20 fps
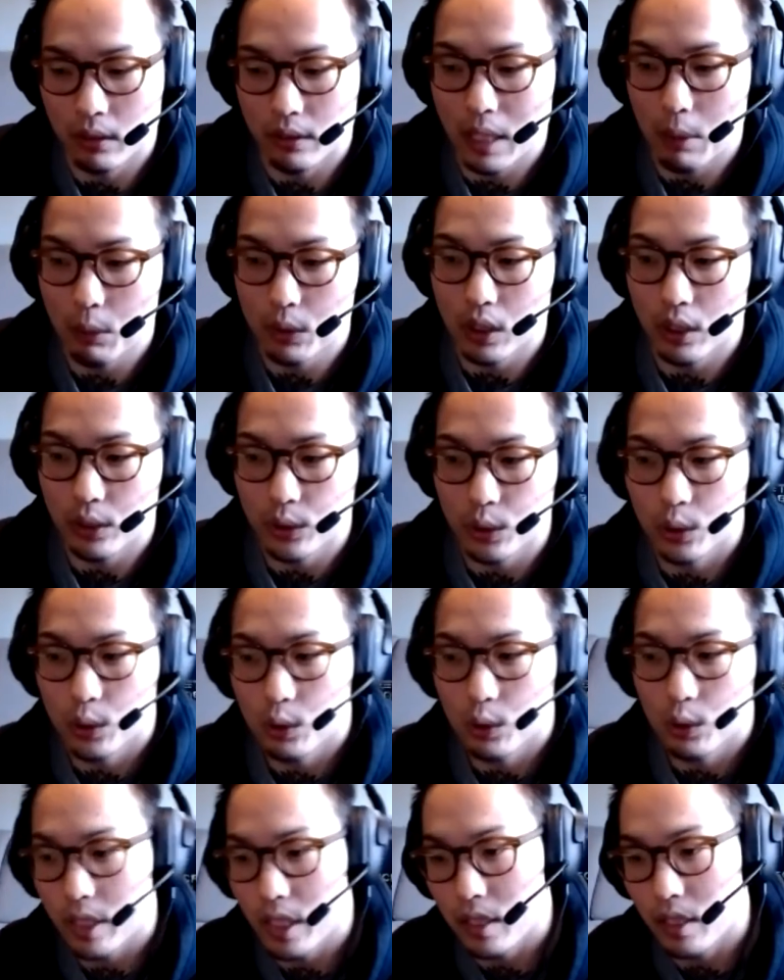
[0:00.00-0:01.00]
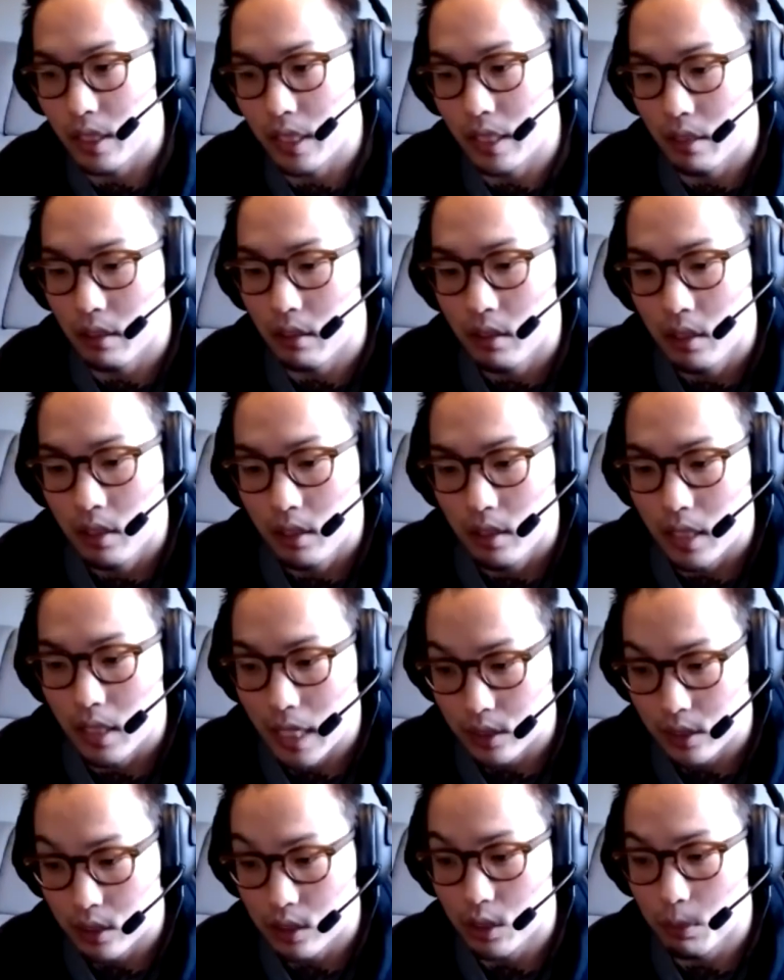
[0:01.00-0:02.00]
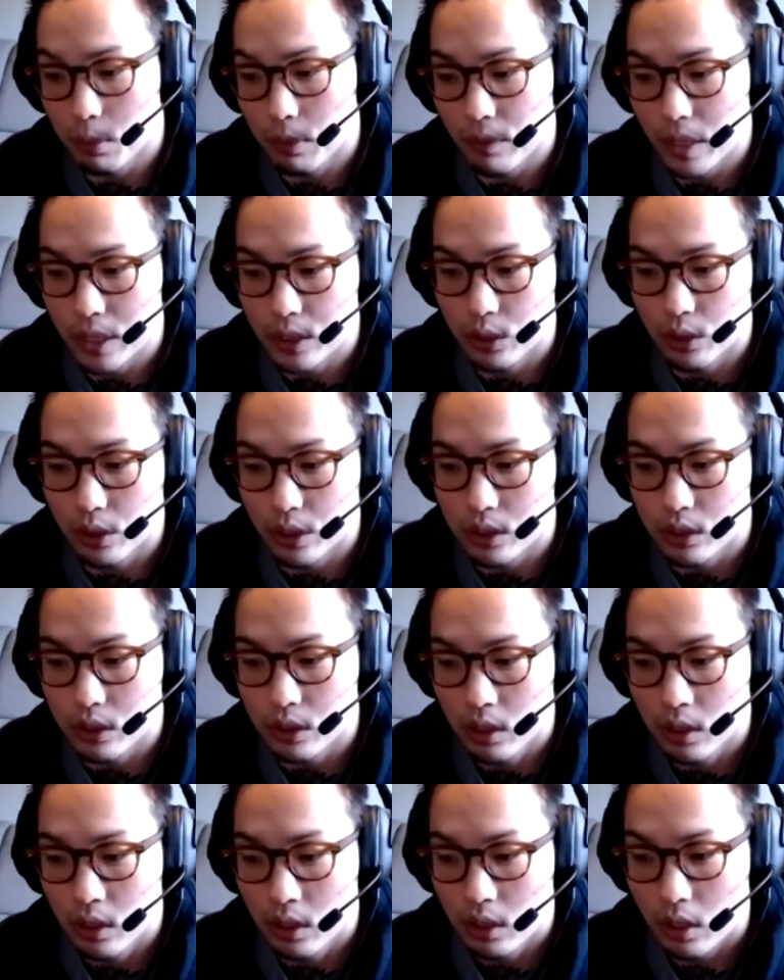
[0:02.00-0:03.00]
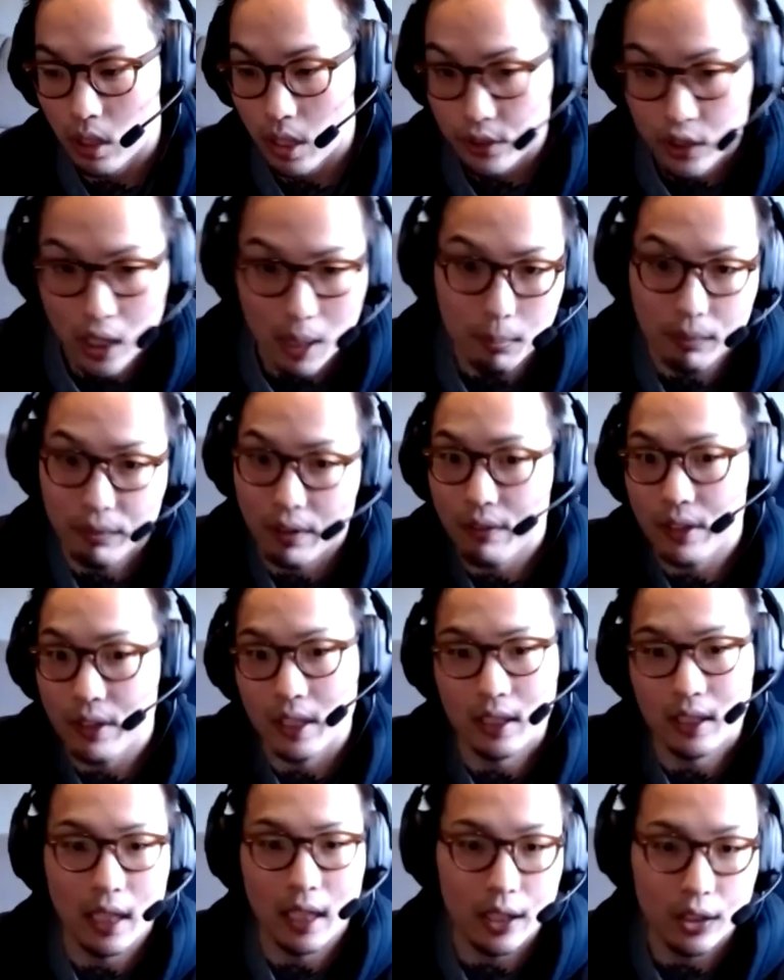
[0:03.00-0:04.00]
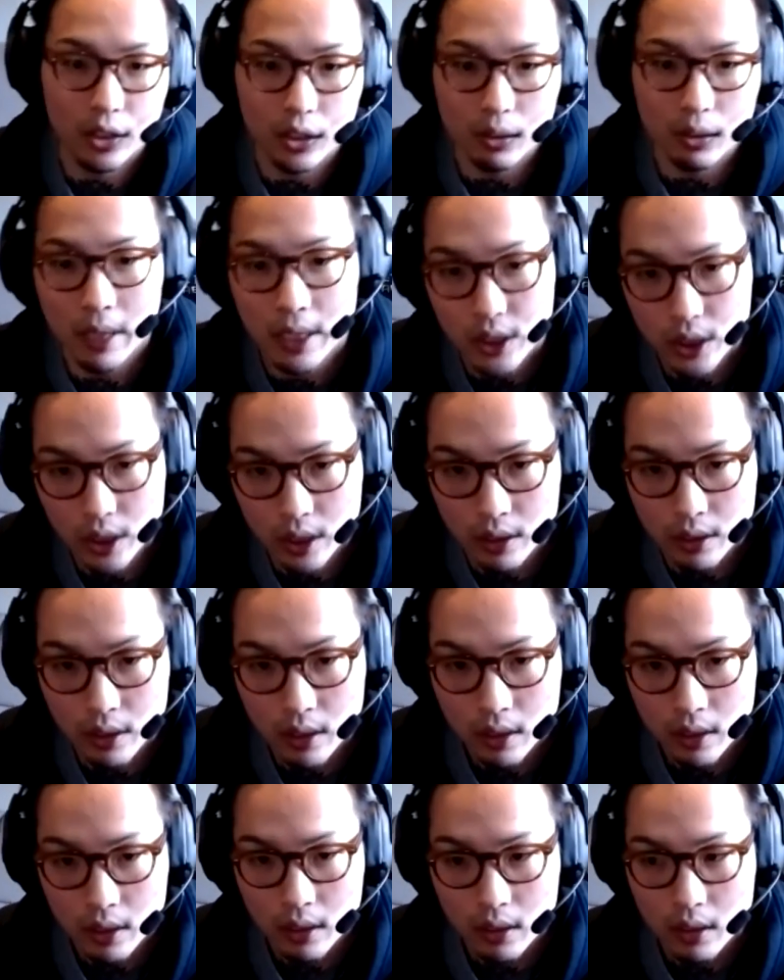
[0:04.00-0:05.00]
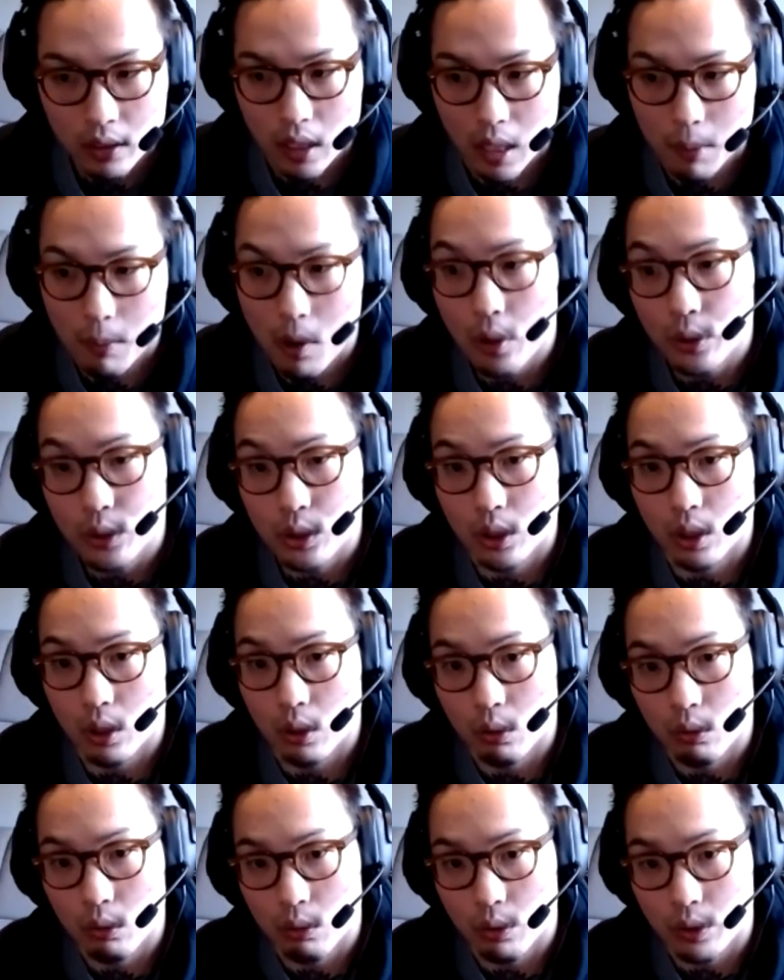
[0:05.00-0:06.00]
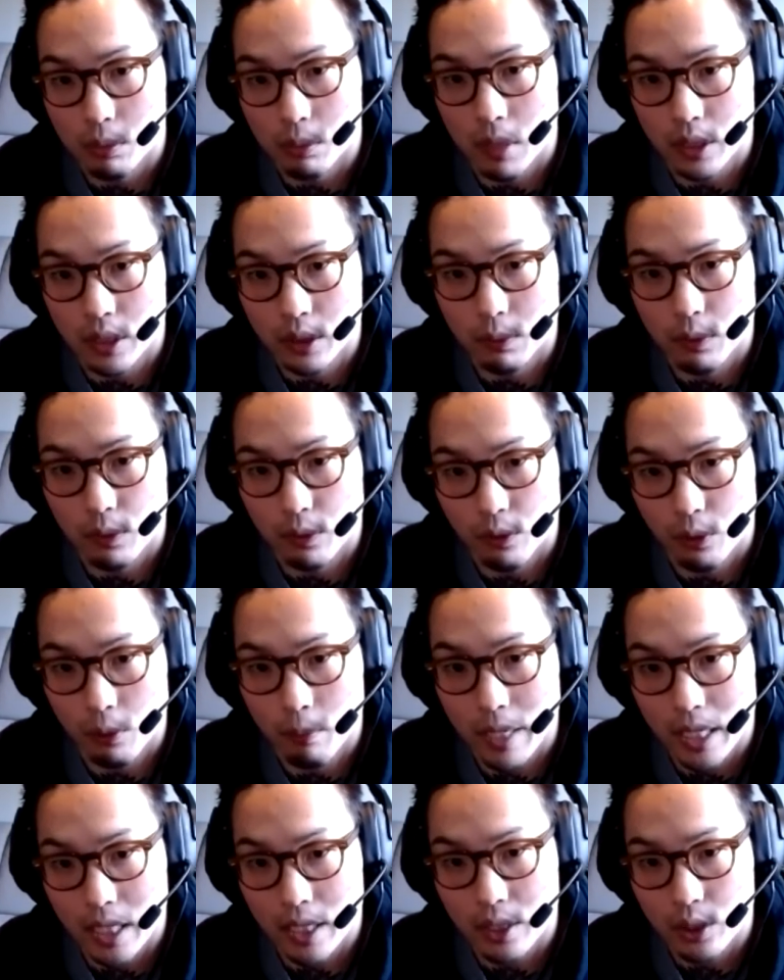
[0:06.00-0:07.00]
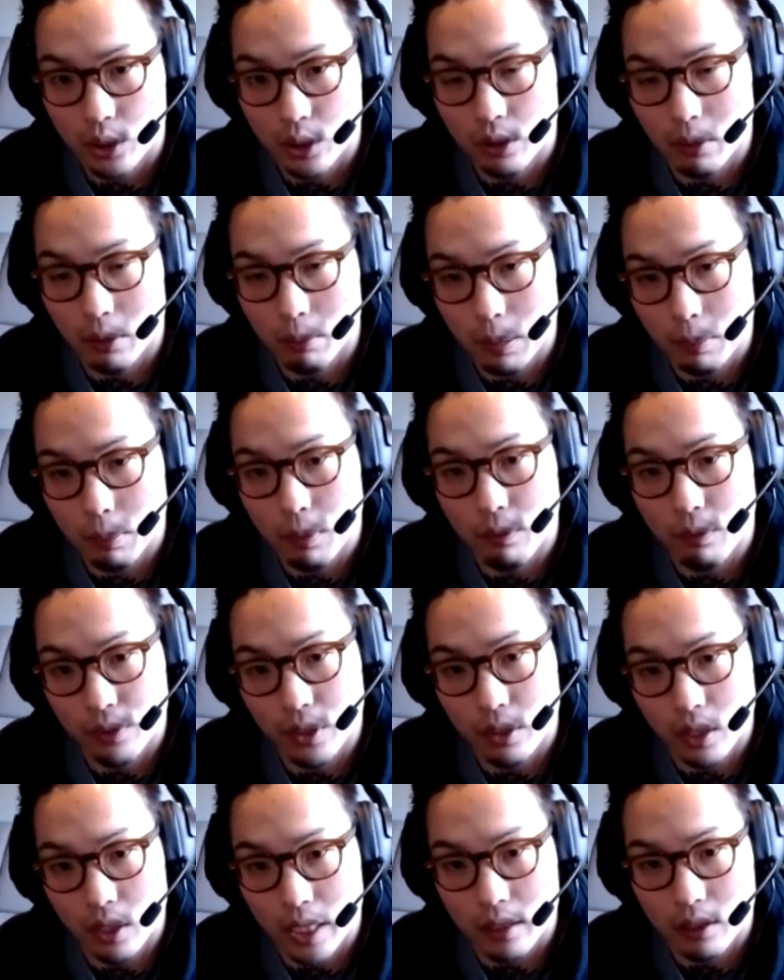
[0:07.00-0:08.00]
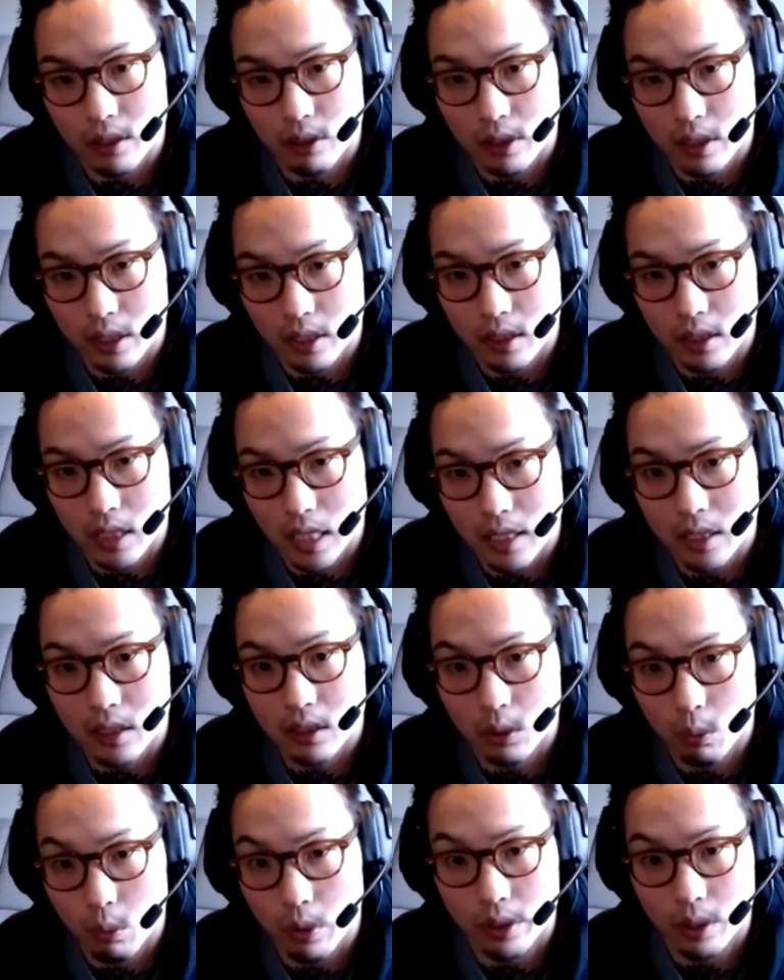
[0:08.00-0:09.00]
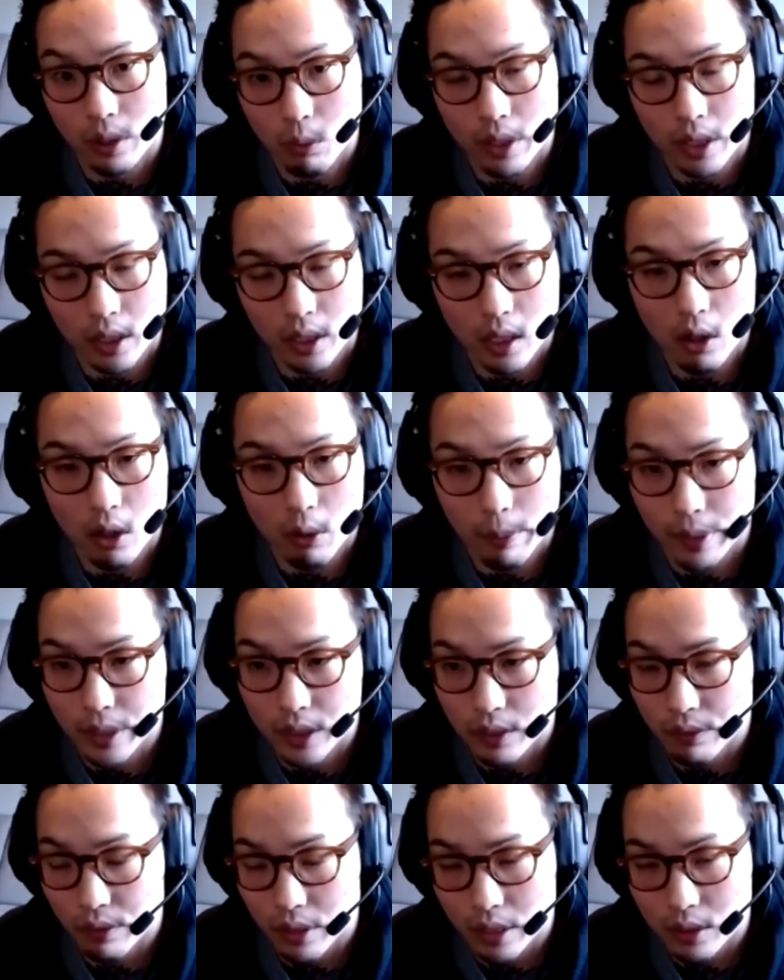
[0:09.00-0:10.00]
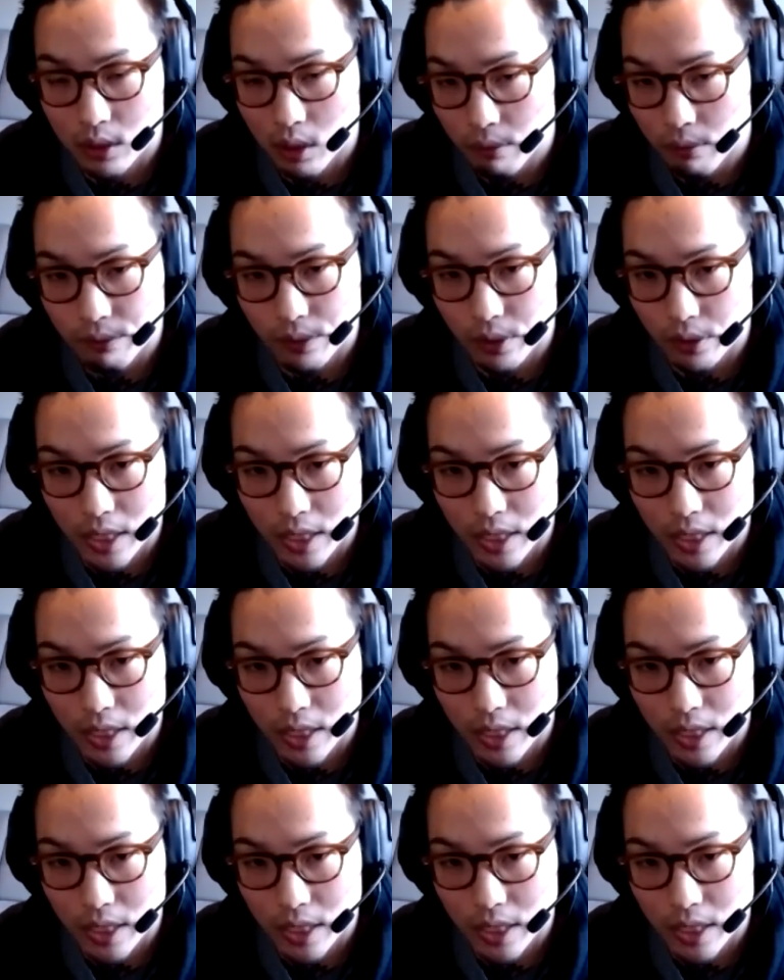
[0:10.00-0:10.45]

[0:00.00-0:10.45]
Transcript: that was also a tricky thing as a supervisor is on top of everything that I just mentioned, I'm also responsible for making sure that people feel like they're getting to where they want to go because if they don't feel